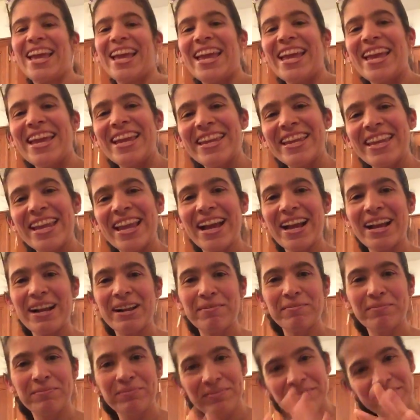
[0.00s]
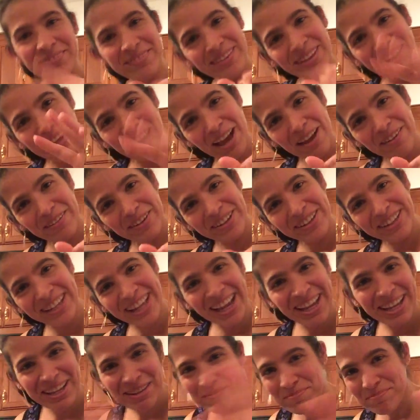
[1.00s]
and have a good
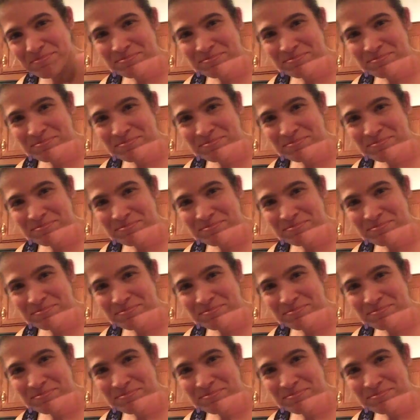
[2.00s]
night.